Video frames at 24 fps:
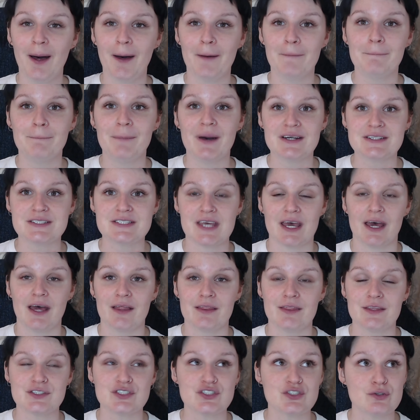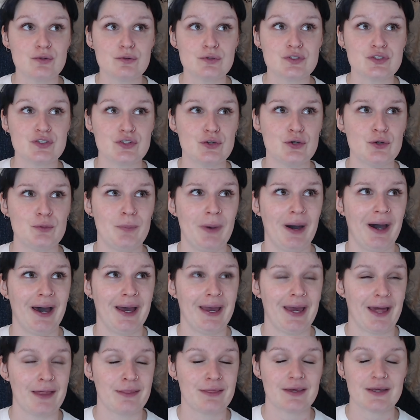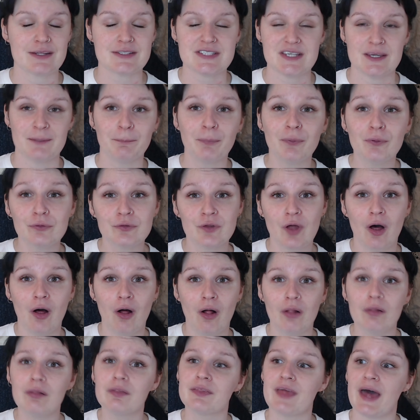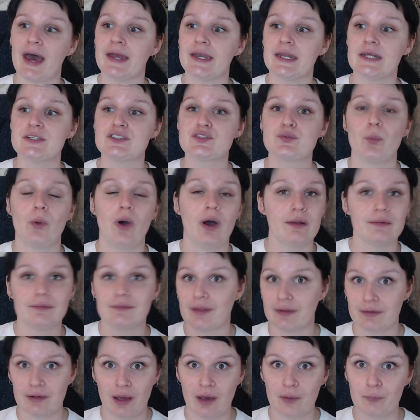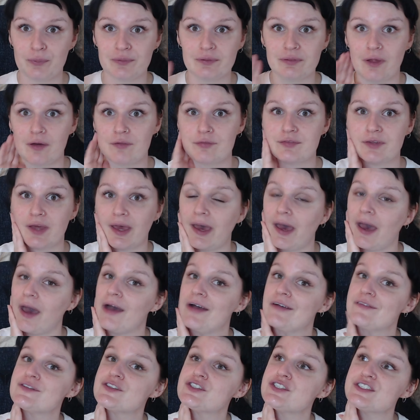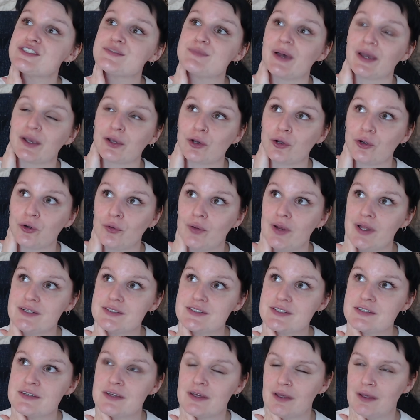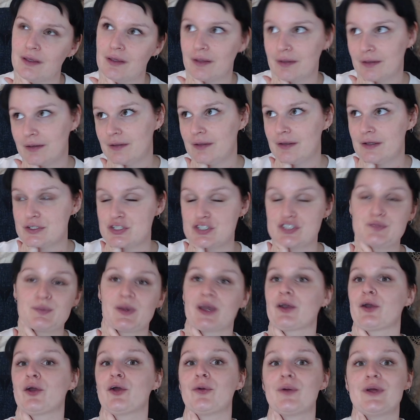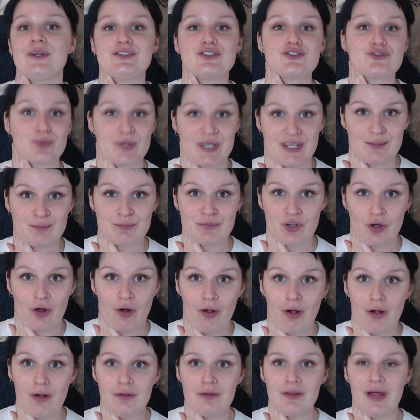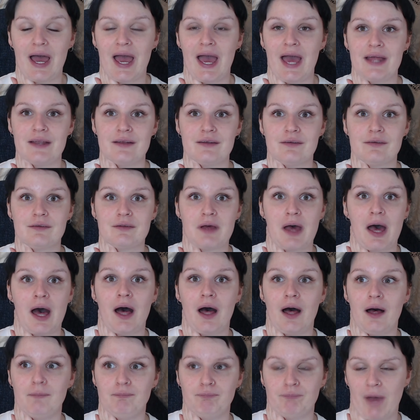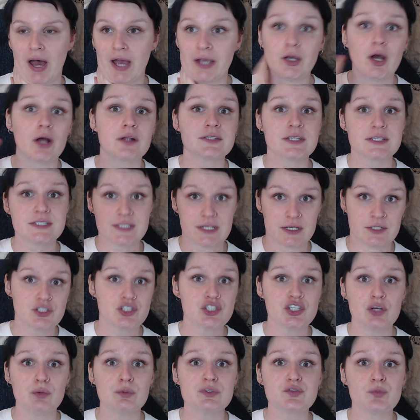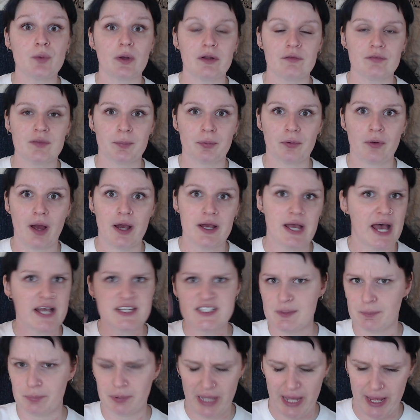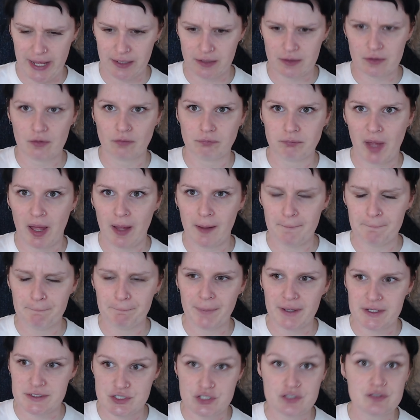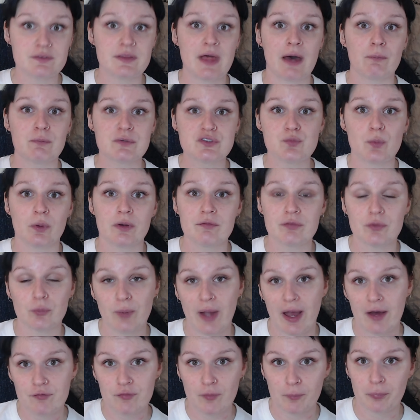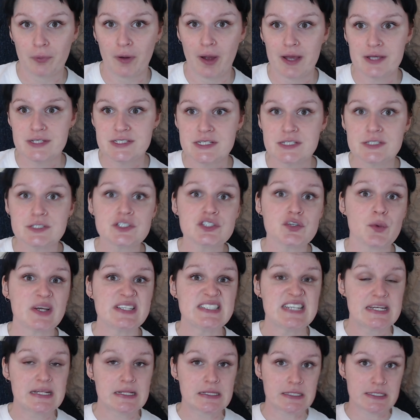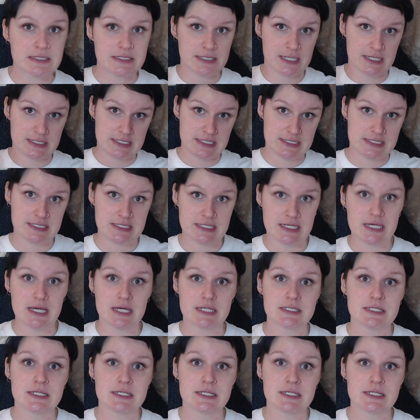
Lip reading: But the Susu by, I think it's Imple Doll, that is one that I would love to have. She's my current dream doll, and I got to, because she was one of the prize as a blank, but that was one of the raffle prizes, so I did at least get to see